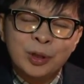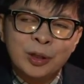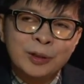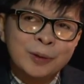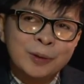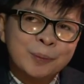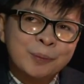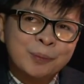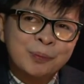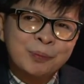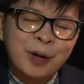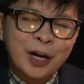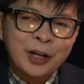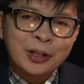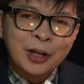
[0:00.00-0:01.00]
what
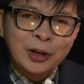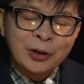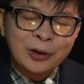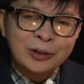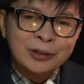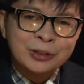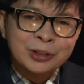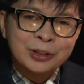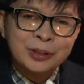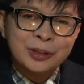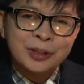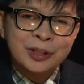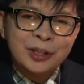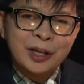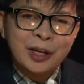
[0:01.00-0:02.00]
biotechnology,